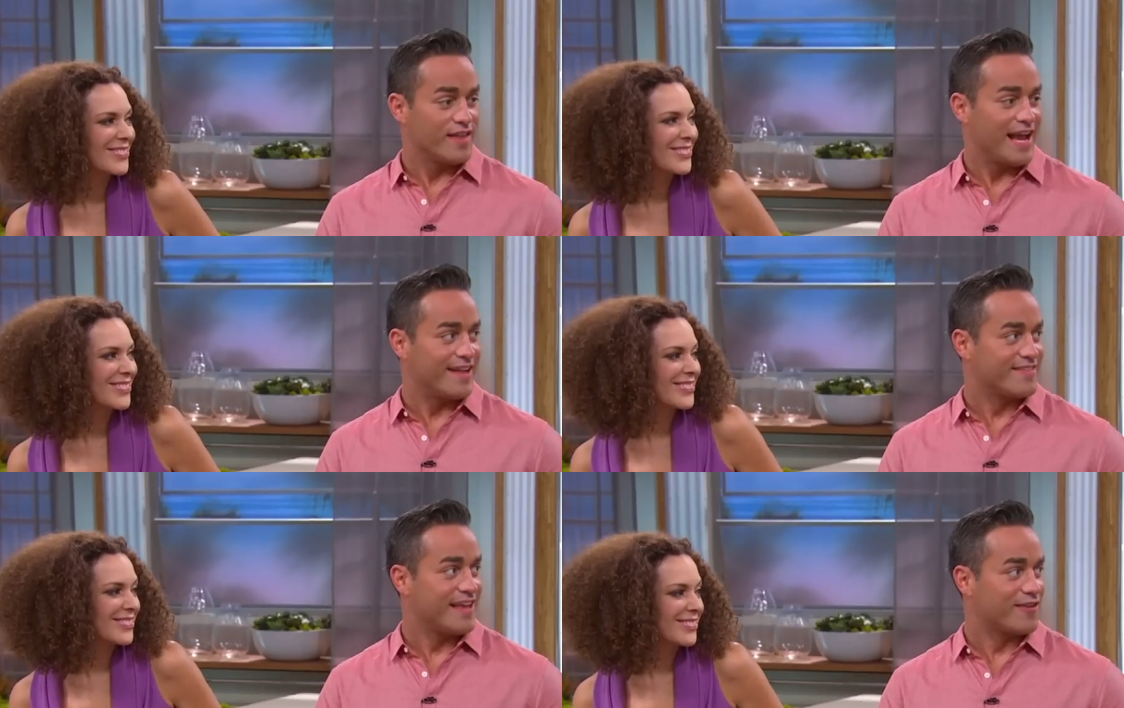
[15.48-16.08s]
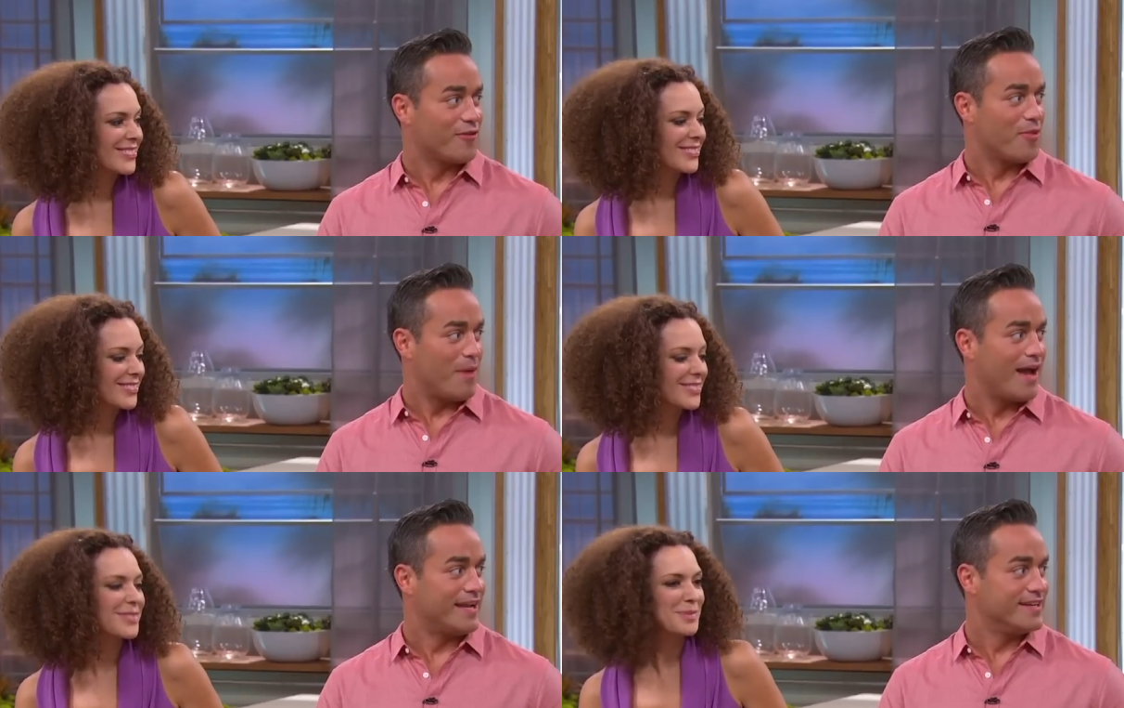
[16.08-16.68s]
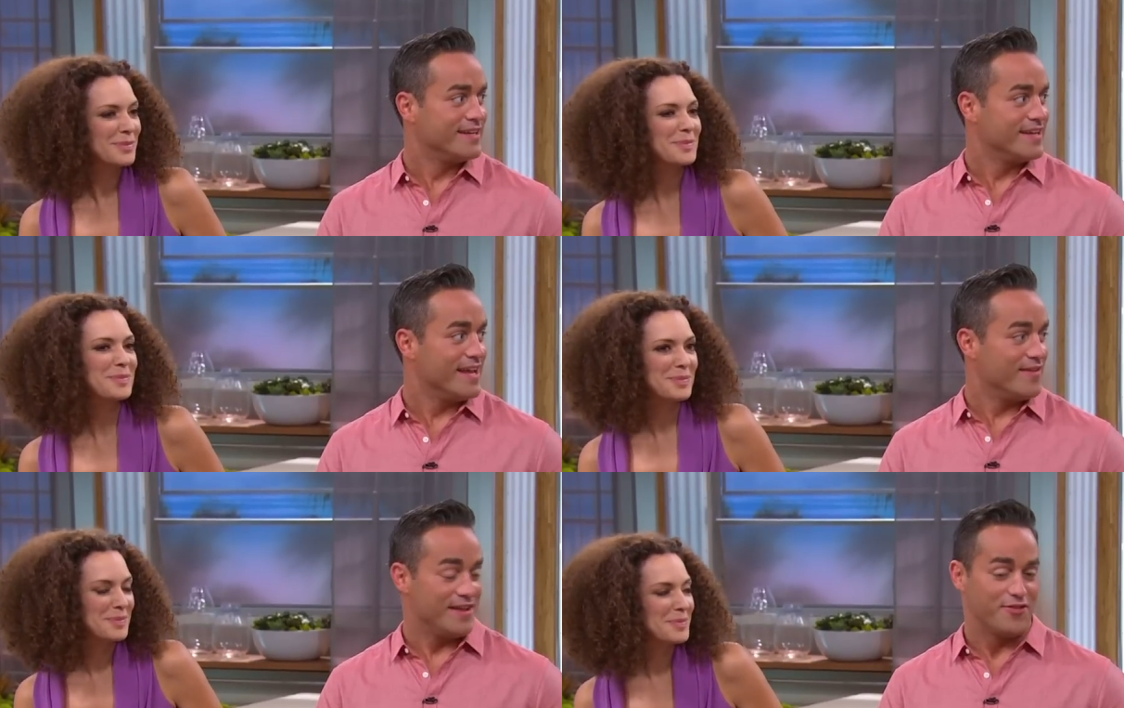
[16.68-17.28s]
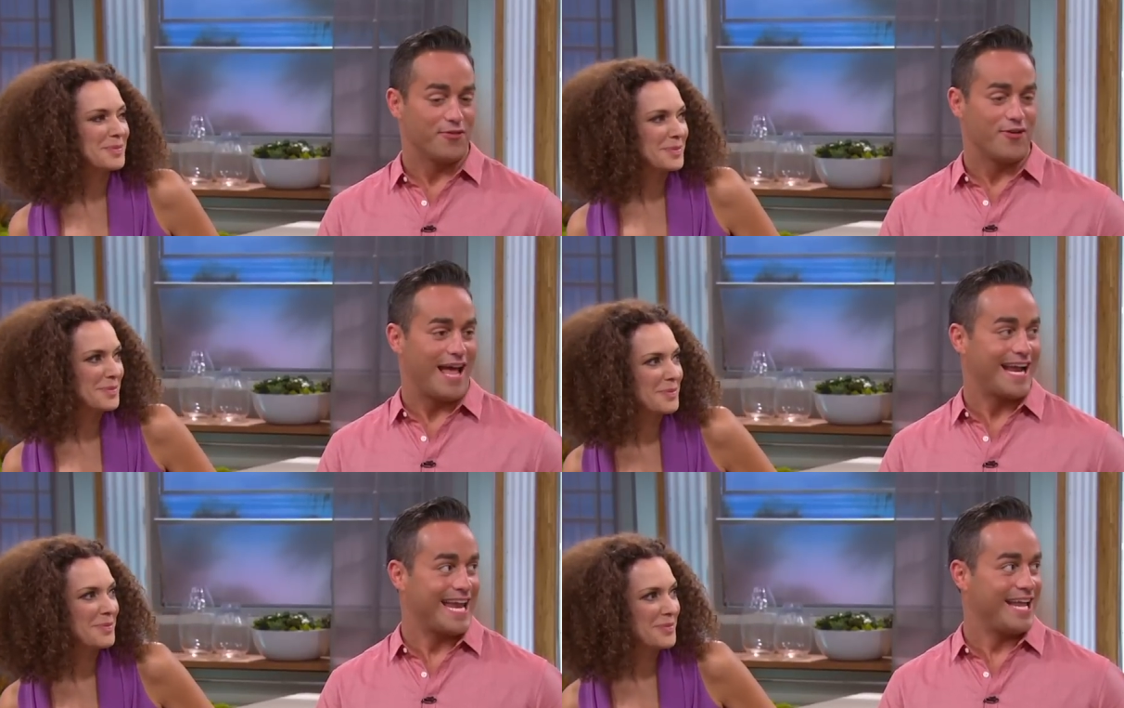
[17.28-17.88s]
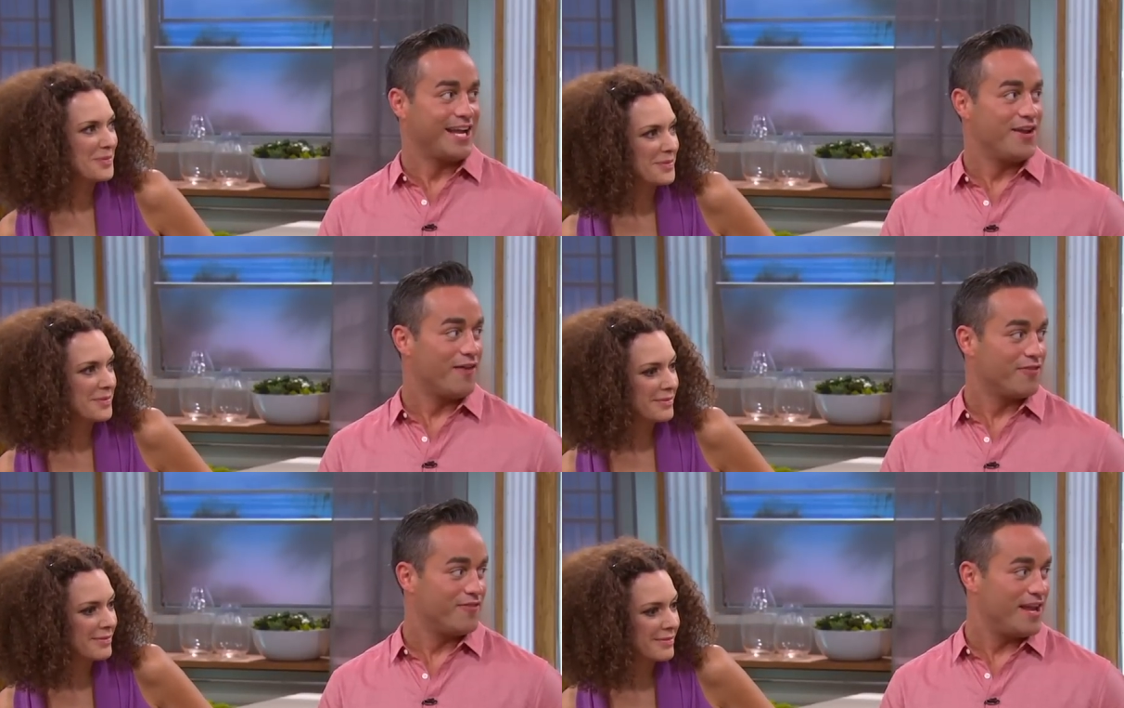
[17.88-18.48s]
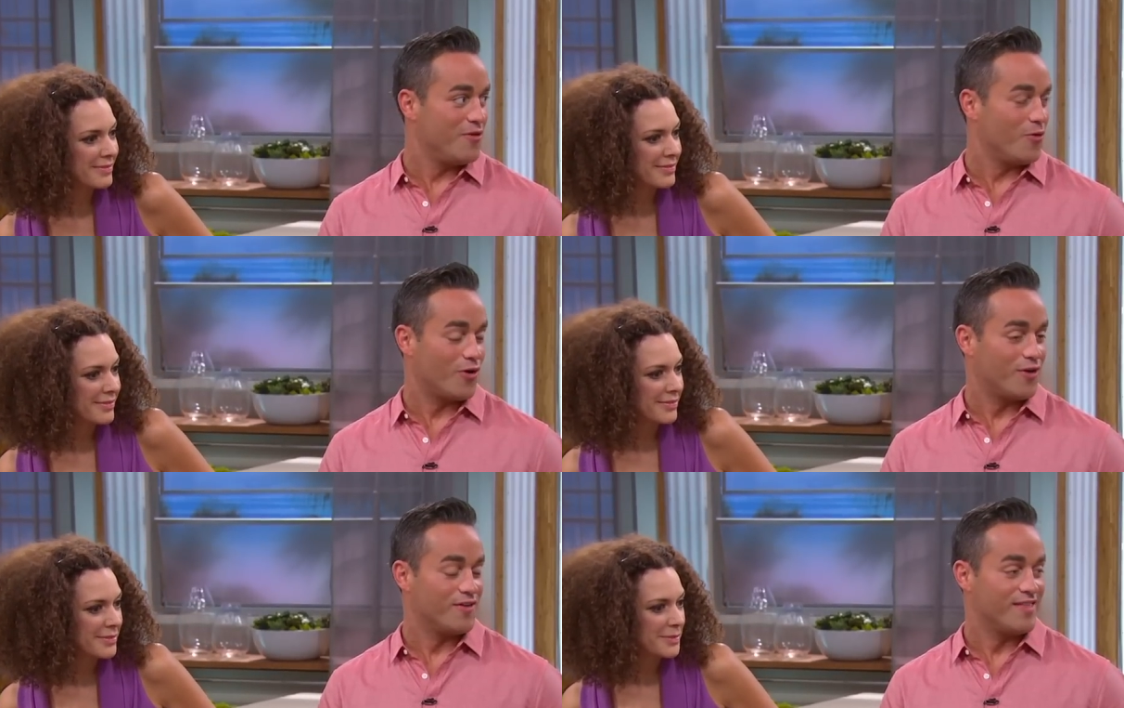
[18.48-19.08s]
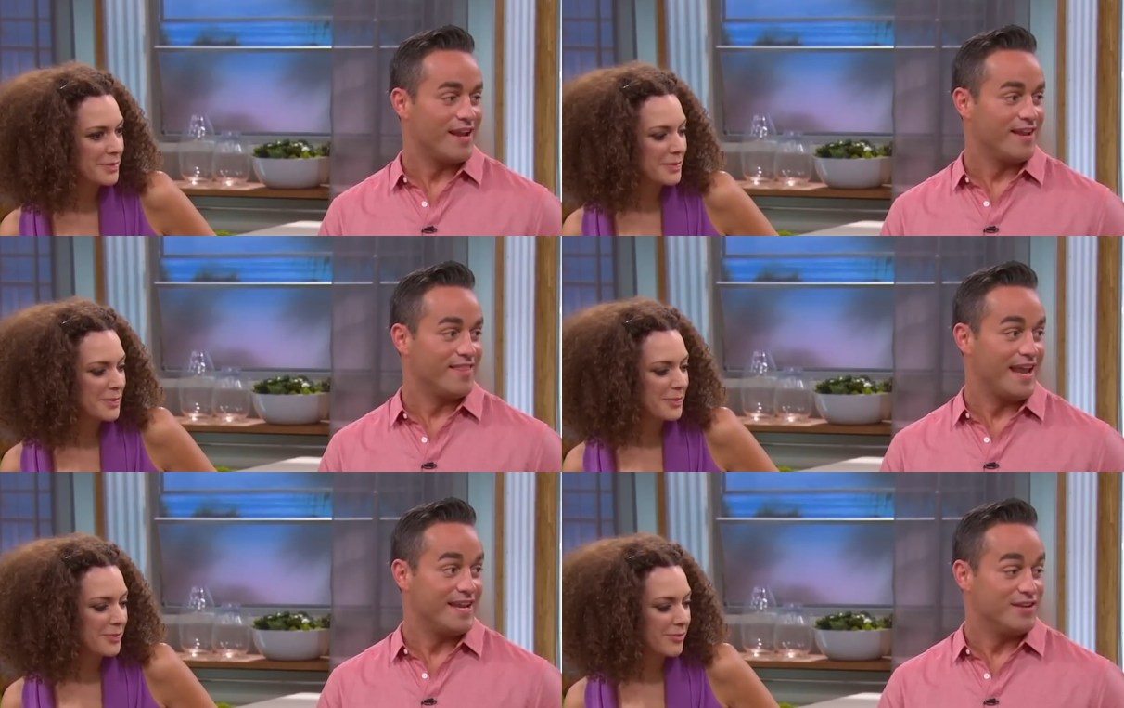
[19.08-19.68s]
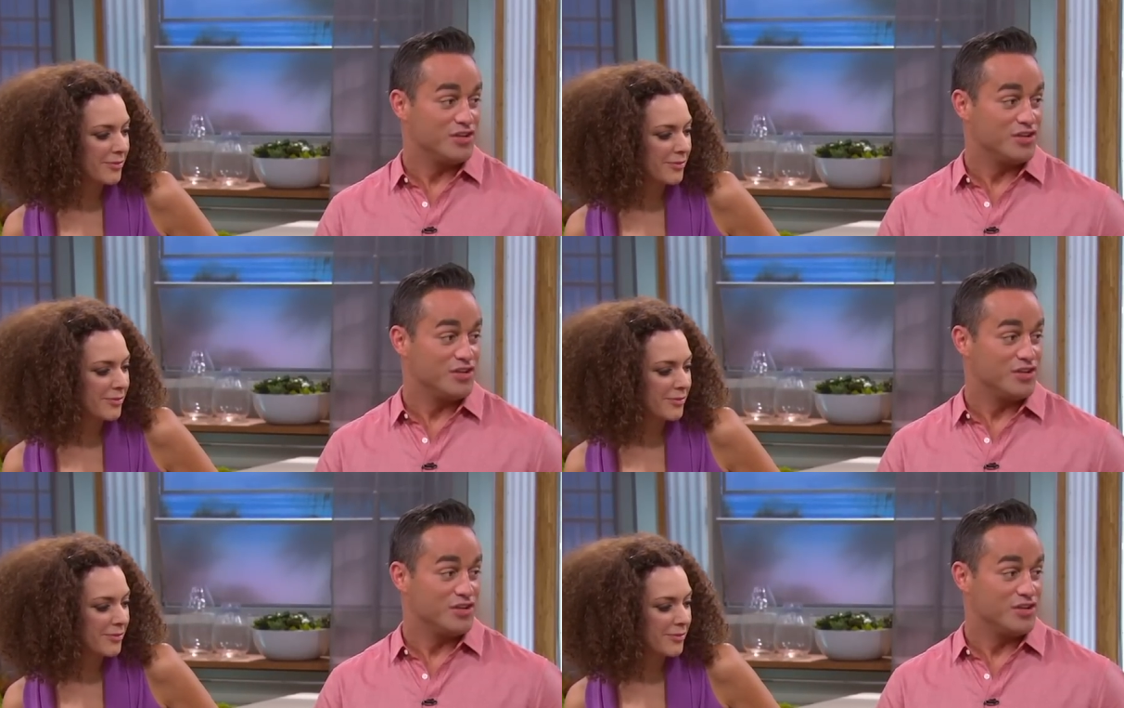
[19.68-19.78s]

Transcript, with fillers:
Speaker 1: they got sex on the mind. Either they're not getting enough of it or they, they